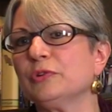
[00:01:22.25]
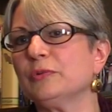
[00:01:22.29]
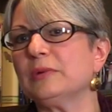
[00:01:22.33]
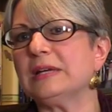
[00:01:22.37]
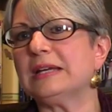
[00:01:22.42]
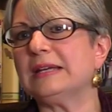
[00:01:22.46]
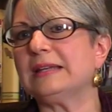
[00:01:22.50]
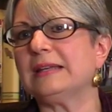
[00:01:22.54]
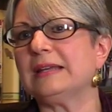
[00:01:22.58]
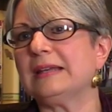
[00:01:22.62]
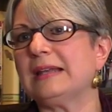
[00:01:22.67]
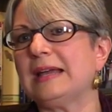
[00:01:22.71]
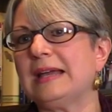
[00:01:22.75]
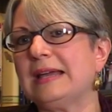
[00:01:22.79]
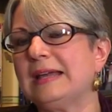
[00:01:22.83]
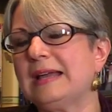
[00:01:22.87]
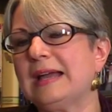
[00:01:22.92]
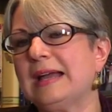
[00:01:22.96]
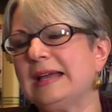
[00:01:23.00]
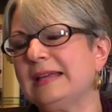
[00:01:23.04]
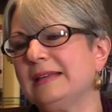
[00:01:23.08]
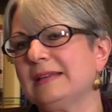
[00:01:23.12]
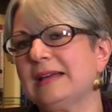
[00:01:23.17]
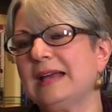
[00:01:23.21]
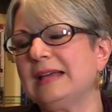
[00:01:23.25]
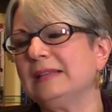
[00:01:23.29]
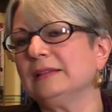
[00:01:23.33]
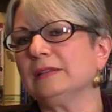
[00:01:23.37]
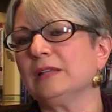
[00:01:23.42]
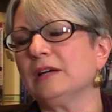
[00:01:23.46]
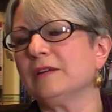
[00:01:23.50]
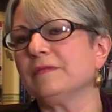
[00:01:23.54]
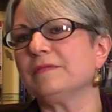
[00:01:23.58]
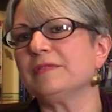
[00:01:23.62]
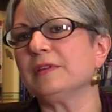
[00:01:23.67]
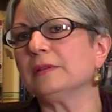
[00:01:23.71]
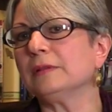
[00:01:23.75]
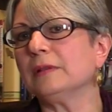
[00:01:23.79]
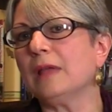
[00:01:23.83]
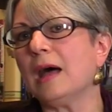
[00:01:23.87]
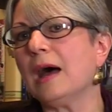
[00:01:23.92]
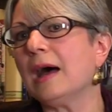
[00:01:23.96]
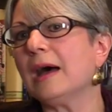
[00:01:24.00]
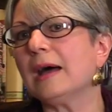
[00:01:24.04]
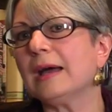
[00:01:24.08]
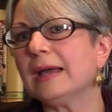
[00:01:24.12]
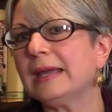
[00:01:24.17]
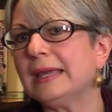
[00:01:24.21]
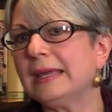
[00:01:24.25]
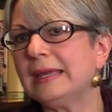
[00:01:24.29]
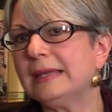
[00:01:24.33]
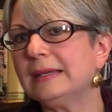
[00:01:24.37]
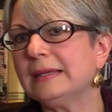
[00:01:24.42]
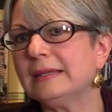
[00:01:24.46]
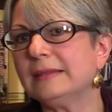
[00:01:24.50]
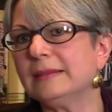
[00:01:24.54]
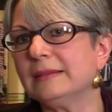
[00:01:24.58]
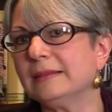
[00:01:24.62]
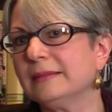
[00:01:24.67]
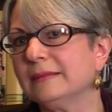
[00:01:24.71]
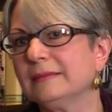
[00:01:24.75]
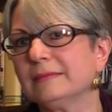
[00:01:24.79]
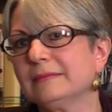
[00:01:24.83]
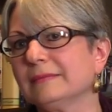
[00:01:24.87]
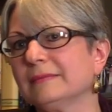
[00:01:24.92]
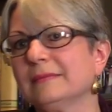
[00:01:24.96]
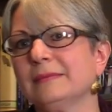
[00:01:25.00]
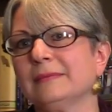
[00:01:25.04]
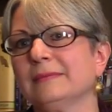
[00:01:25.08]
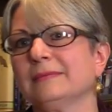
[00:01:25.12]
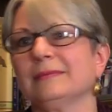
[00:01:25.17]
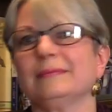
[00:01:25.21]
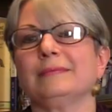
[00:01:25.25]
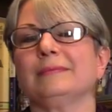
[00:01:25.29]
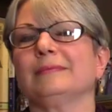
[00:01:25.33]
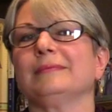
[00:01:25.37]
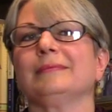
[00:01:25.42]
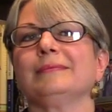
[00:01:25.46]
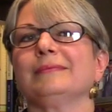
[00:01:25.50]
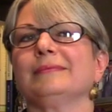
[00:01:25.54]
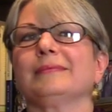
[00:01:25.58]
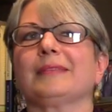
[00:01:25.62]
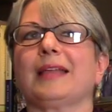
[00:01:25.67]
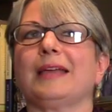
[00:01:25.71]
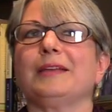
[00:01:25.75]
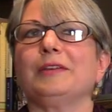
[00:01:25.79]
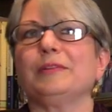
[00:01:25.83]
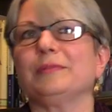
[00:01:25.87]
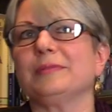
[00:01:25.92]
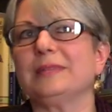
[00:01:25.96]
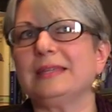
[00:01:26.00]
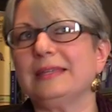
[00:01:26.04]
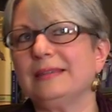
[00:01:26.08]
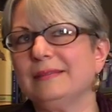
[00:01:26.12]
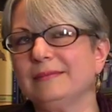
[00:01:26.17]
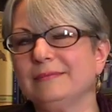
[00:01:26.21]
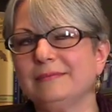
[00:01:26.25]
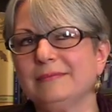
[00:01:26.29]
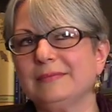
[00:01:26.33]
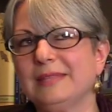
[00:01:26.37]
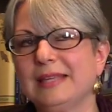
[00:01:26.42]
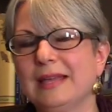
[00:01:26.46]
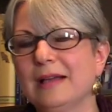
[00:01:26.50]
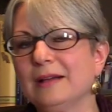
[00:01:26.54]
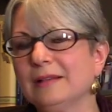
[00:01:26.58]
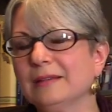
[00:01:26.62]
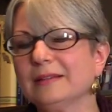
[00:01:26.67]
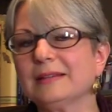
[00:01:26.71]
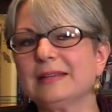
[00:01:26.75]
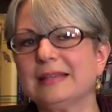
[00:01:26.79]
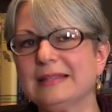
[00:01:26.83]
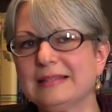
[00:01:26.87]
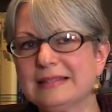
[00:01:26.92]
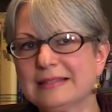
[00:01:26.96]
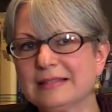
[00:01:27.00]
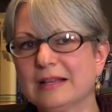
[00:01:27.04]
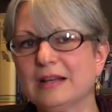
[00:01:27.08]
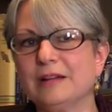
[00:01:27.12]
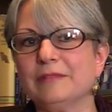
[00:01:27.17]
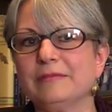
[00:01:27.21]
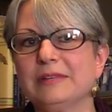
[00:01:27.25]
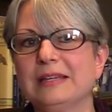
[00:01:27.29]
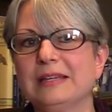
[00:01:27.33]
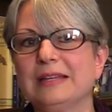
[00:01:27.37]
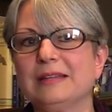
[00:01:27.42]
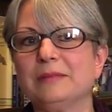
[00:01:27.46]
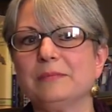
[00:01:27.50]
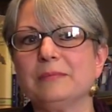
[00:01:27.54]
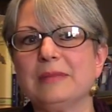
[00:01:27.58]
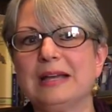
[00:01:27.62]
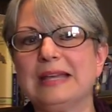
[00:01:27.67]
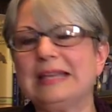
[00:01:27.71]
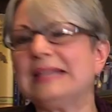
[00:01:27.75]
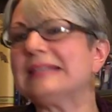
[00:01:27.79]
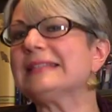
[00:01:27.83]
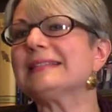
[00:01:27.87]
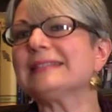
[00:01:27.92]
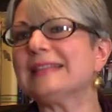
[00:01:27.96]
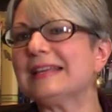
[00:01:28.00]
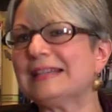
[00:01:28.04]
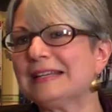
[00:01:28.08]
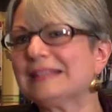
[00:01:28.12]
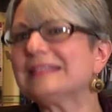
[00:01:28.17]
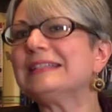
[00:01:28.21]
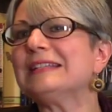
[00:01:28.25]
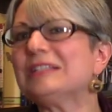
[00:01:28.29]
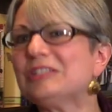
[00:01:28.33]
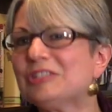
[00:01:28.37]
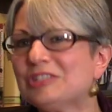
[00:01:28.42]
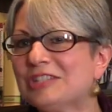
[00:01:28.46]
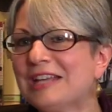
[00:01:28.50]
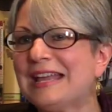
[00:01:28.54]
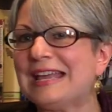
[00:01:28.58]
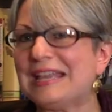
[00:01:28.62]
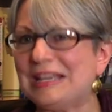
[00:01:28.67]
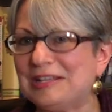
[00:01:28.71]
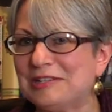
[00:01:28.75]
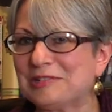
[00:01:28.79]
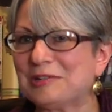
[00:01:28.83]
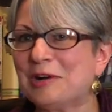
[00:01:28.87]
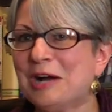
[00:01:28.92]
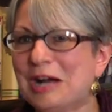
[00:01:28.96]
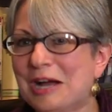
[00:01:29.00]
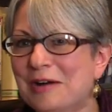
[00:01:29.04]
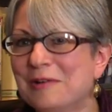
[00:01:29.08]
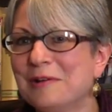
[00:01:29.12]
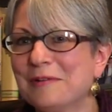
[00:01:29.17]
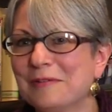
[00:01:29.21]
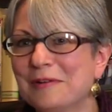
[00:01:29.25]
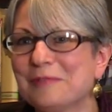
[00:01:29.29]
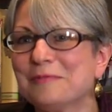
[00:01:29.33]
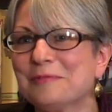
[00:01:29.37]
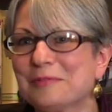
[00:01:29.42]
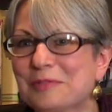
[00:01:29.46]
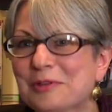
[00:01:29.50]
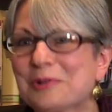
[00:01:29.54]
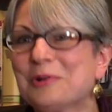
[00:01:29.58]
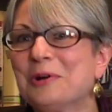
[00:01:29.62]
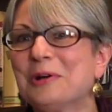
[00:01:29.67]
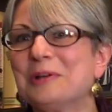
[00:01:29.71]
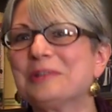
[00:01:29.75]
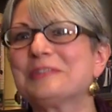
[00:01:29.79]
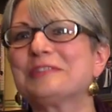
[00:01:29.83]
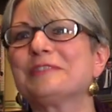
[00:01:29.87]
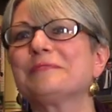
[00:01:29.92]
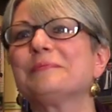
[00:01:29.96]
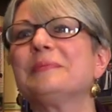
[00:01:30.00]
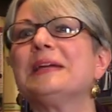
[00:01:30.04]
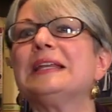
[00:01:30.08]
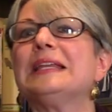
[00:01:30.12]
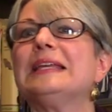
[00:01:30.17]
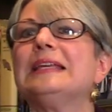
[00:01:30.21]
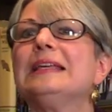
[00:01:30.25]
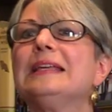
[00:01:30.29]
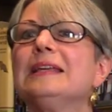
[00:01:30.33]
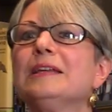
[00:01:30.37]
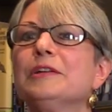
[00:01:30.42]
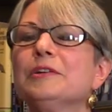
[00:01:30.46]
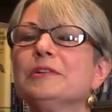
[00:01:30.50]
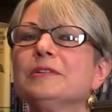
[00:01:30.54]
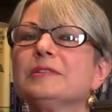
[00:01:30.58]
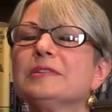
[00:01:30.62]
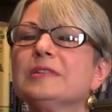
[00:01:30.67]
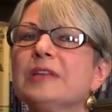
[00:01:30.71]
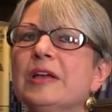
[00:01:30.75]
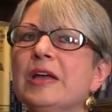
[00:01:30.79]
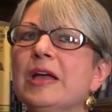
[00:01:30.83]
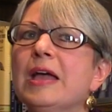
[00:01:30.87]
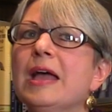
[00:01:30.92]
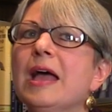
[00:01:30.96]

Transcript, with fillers: to it, and I, I, I loved the line and The, the elegance of it. My aesthetic did change over the course of many years.